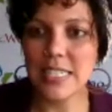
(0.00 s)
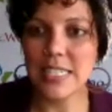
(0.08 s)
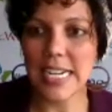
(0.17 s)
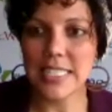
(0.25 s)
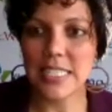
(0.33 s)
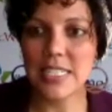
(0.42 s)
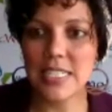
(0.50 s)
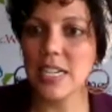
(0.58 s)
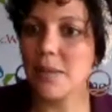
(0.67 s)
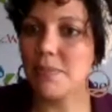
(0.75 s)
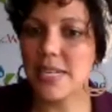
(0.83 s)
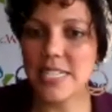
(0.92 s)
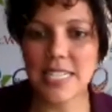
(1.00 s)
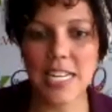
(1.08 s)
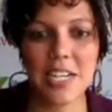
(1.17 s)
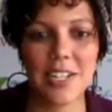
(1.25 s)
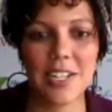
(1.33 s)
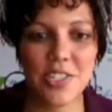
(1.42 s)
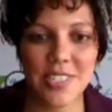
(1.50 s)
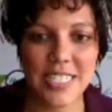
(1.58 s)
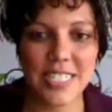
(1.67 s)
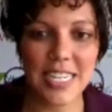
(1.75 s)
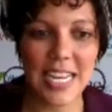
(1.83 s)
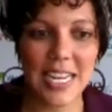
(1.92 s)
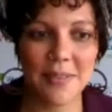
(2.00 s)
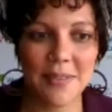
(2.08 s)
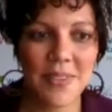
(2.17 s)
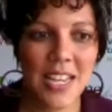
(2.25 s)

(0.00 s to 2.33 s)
connected to the companies that you're interested in.